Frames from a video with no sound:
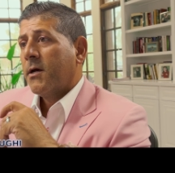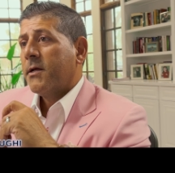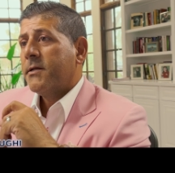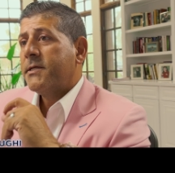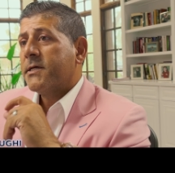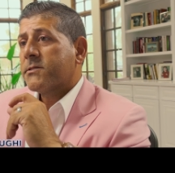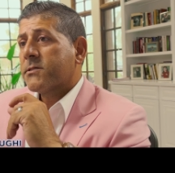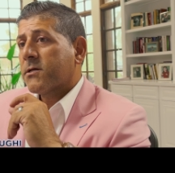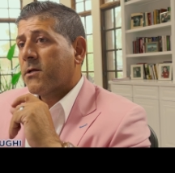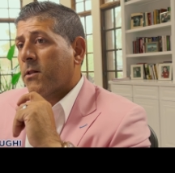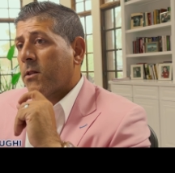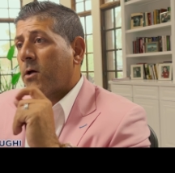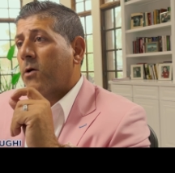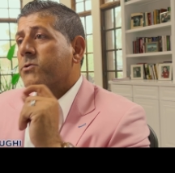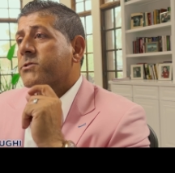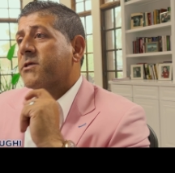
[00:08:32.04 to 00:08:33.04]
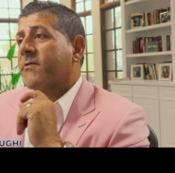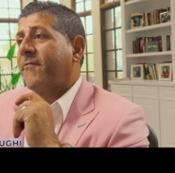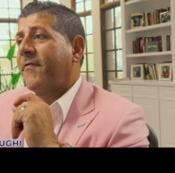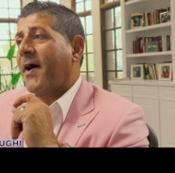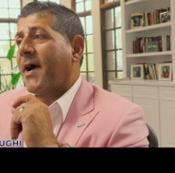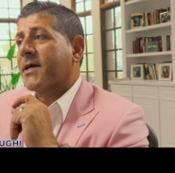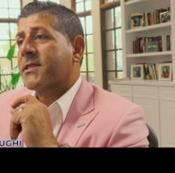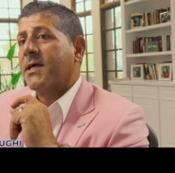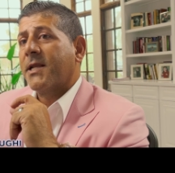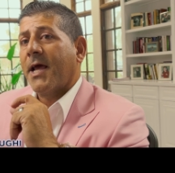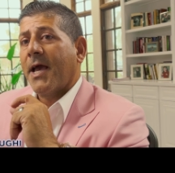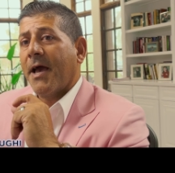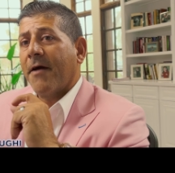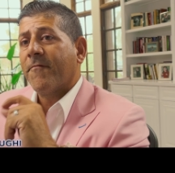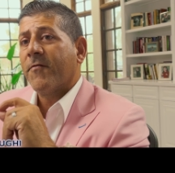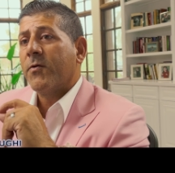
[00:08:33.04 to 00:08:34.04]
disclosed the fact that
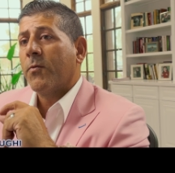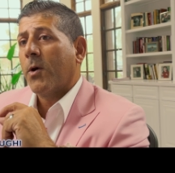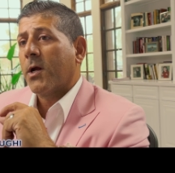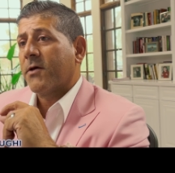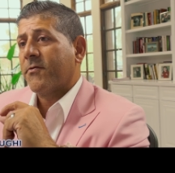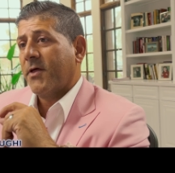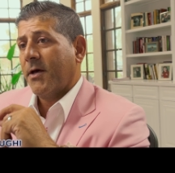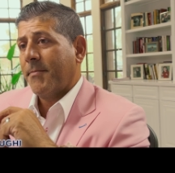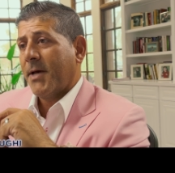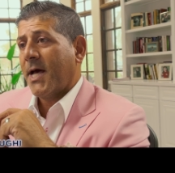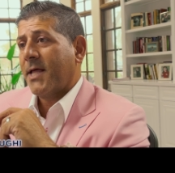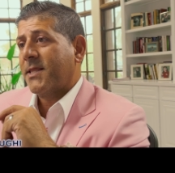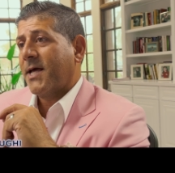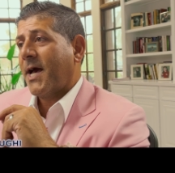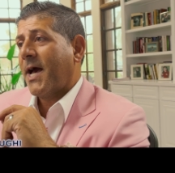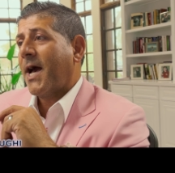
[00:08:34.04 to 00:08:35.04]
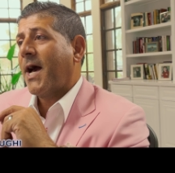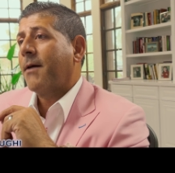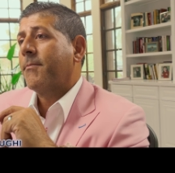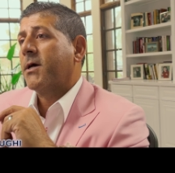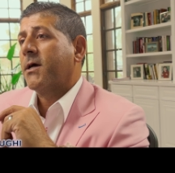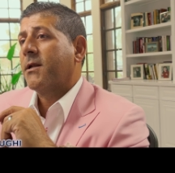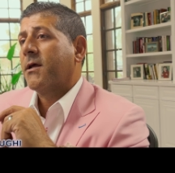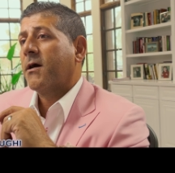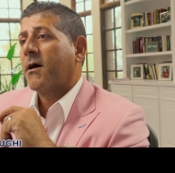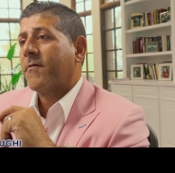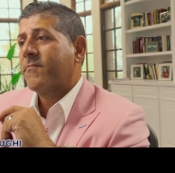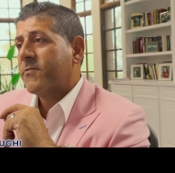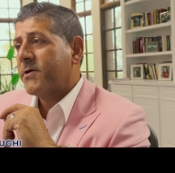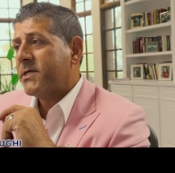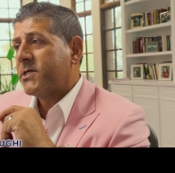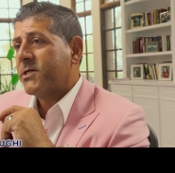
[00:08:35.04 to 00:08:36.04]
every one of them had the habit of
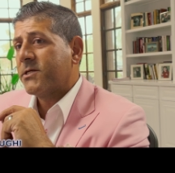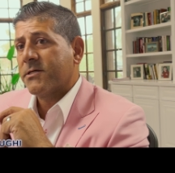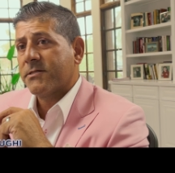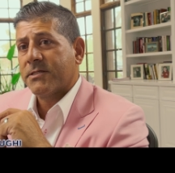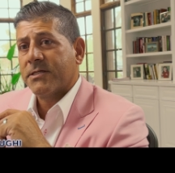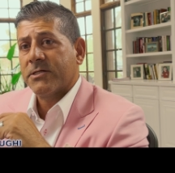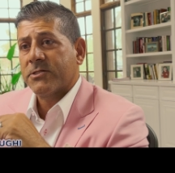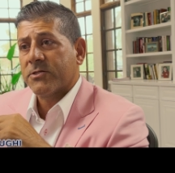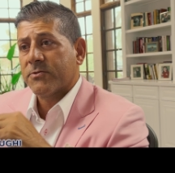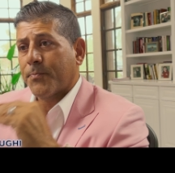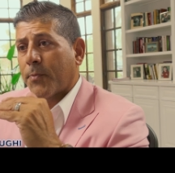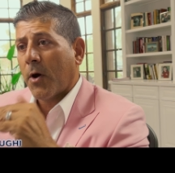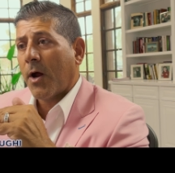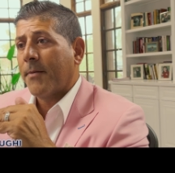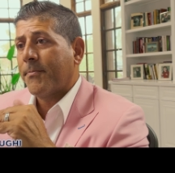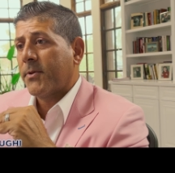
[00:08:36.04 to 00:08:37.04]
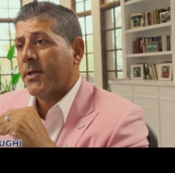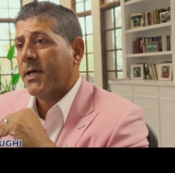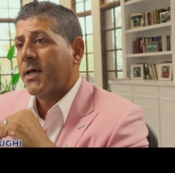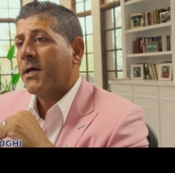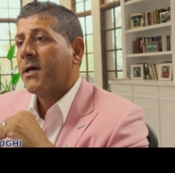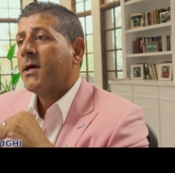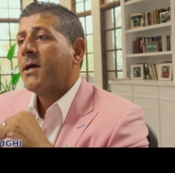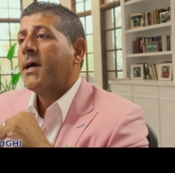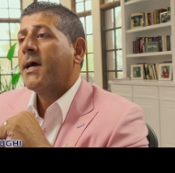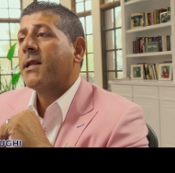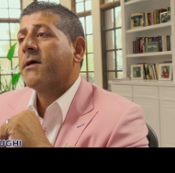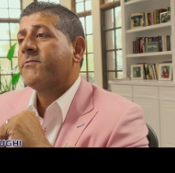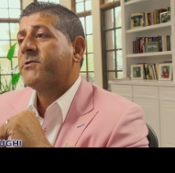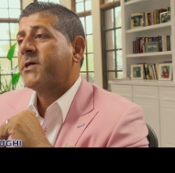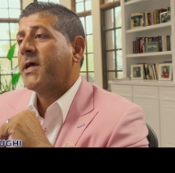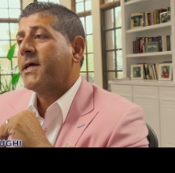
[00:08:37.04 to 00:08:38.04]
reaching decisions promptly and
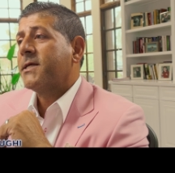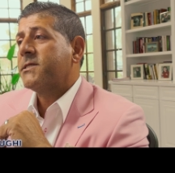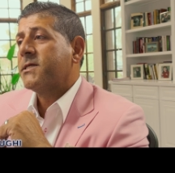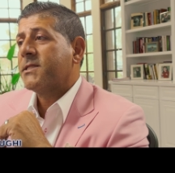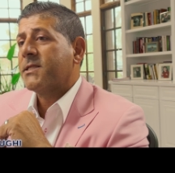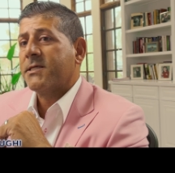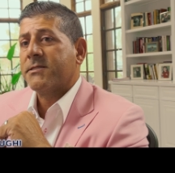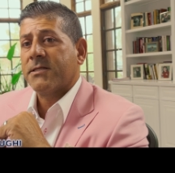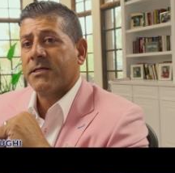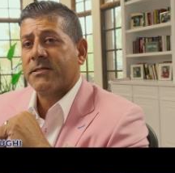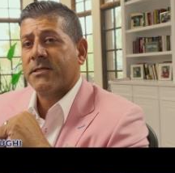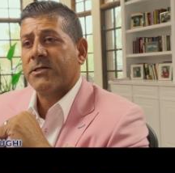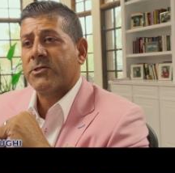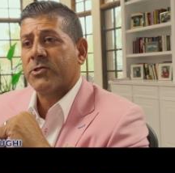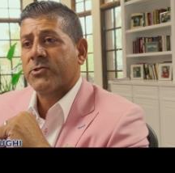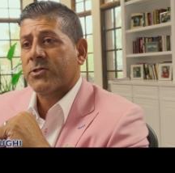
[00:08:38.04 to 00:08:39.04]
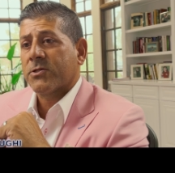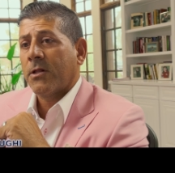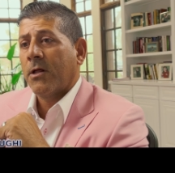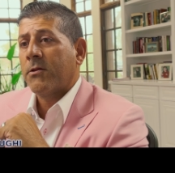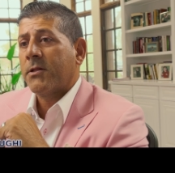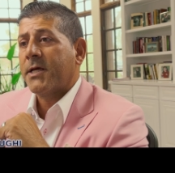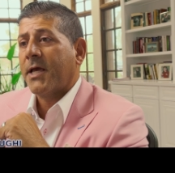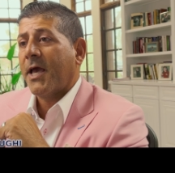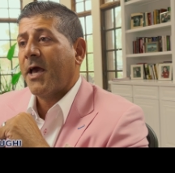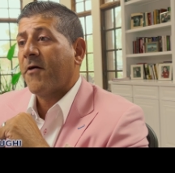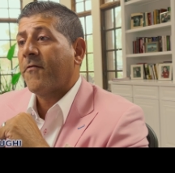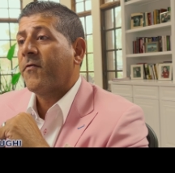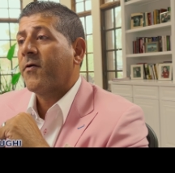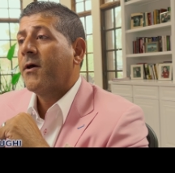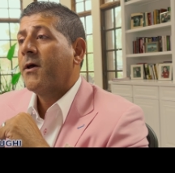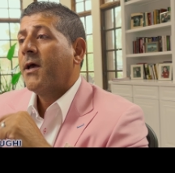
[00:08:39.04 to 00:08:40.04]
of changing these decisions slowly if
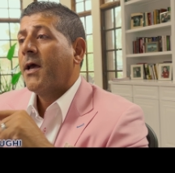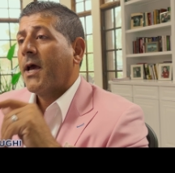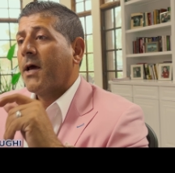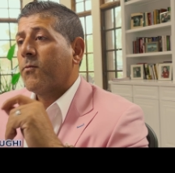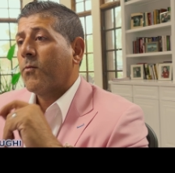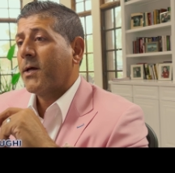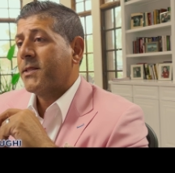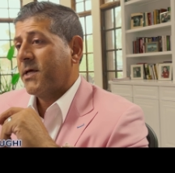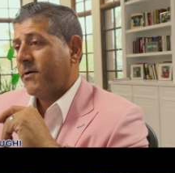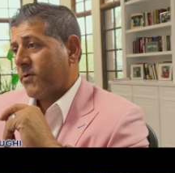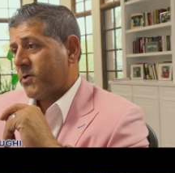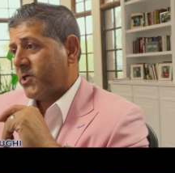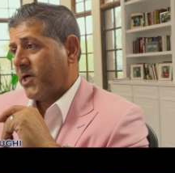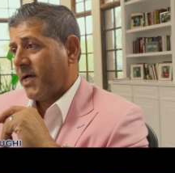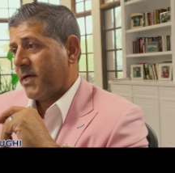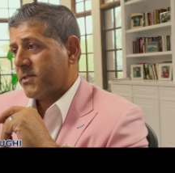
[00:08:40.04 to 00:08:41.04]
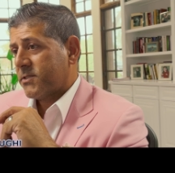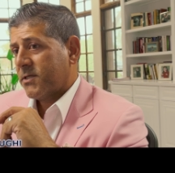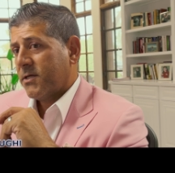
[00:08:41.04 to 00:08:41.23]
and when they were changed.